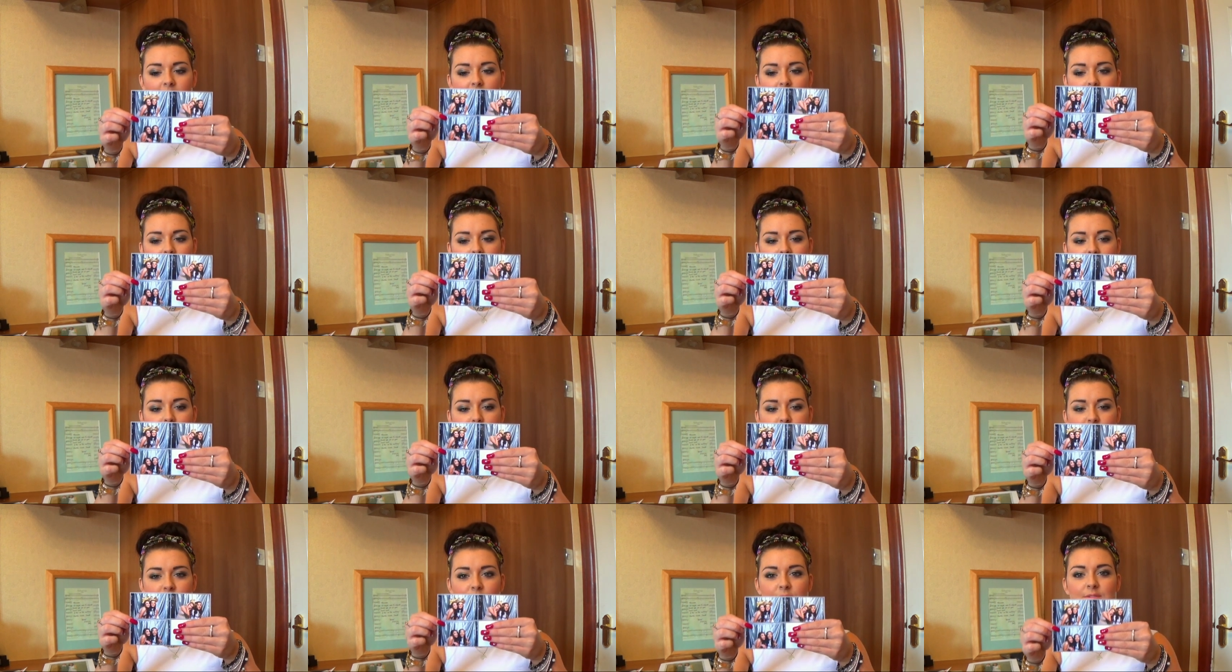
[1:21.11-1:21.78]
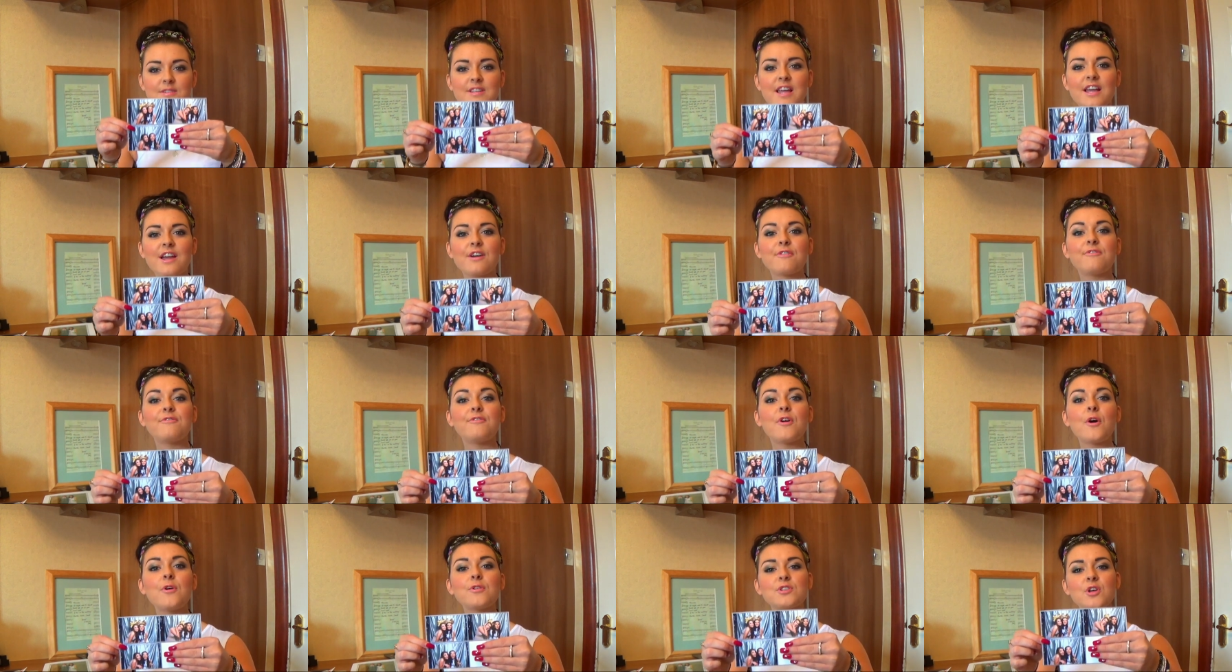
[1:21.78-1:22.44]
Uh, yeah, so it's like a
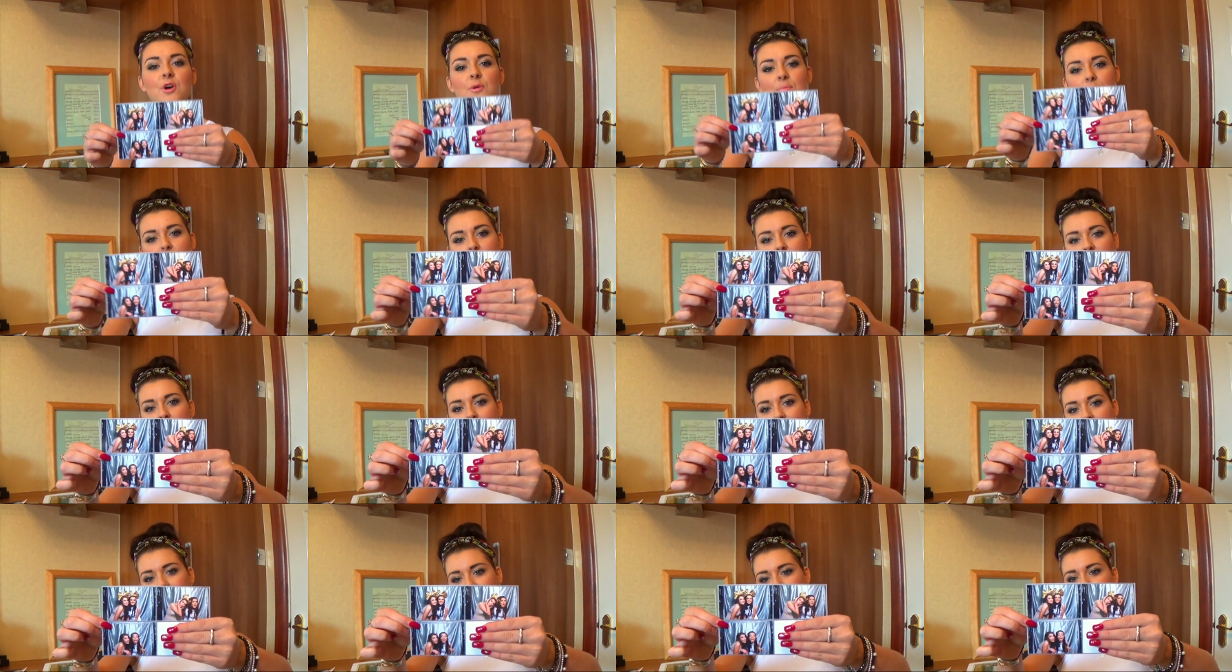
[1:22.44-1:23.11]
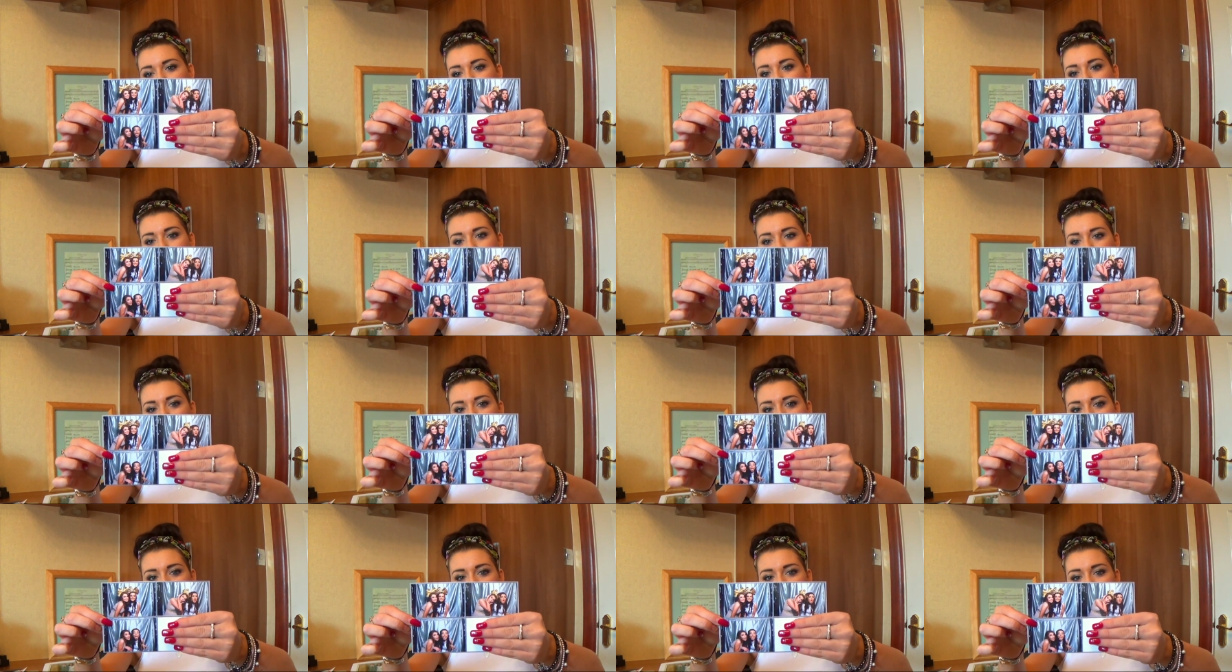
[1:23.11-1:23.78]
photo booth
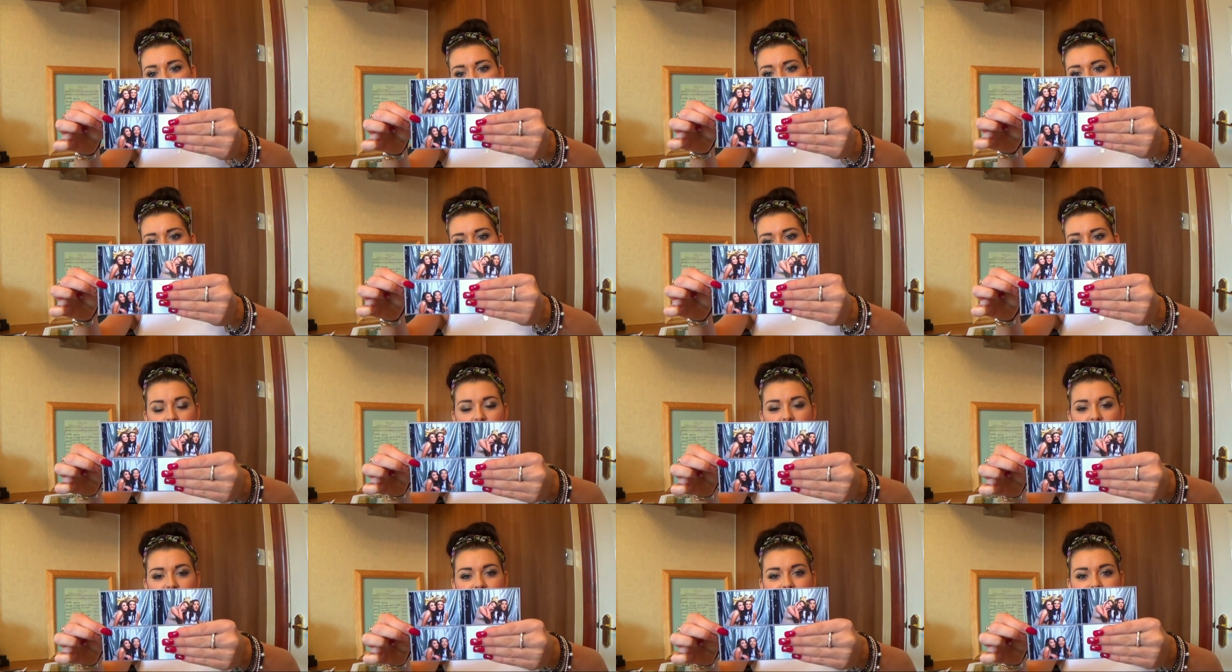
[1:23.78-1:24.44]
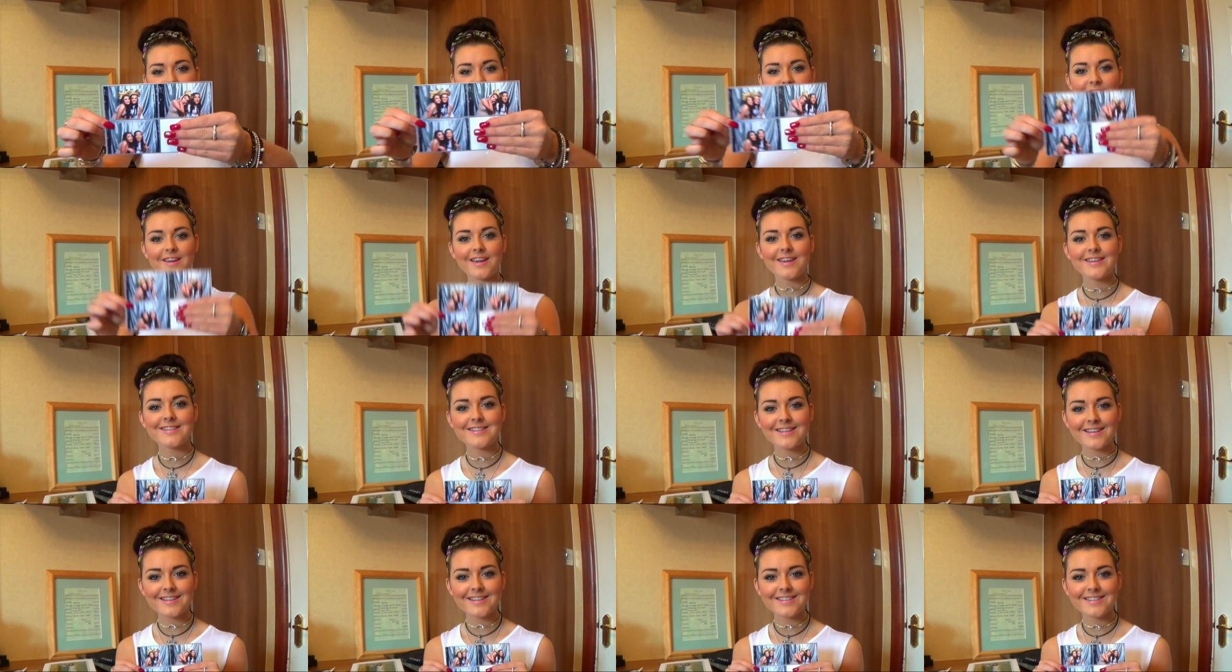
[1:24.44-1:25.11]
style, pulling funny
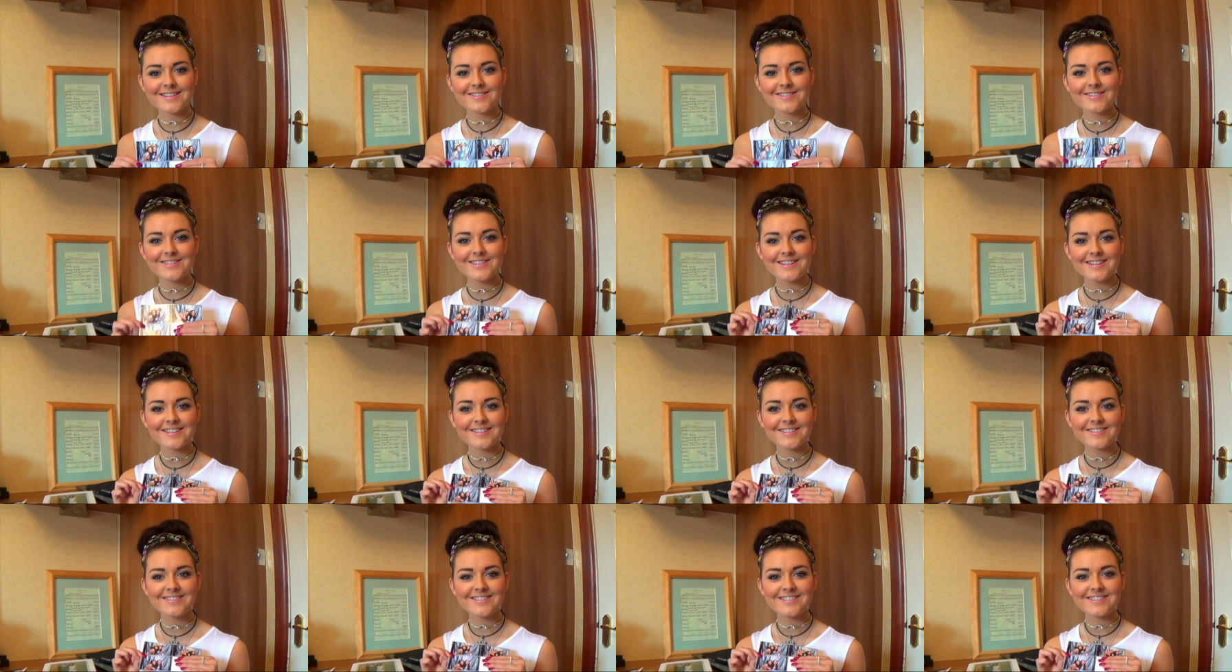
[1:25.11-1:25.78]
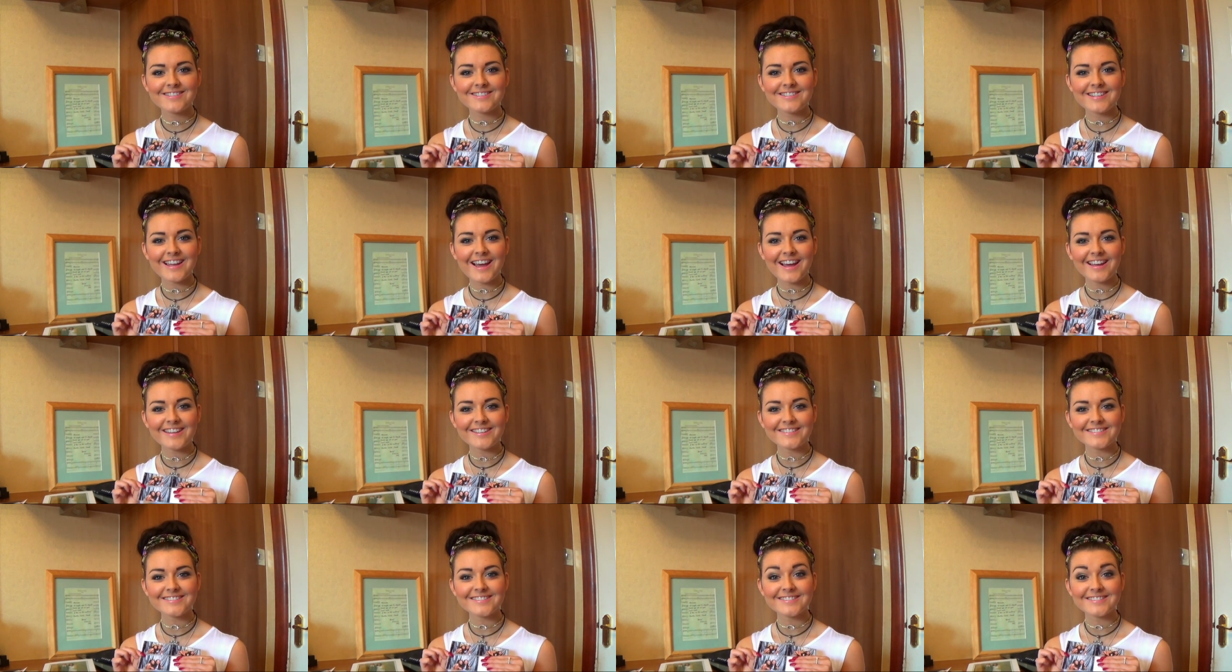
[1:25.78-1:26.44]
faces. It was a, it was a good
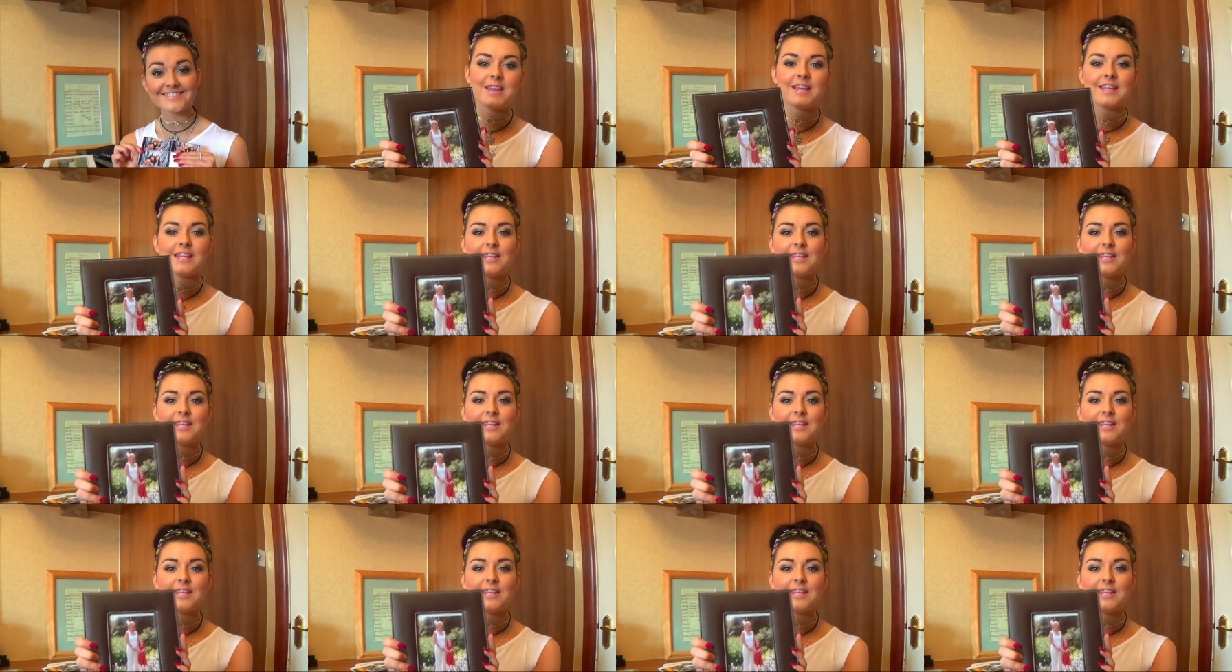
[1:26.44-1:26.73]
night. A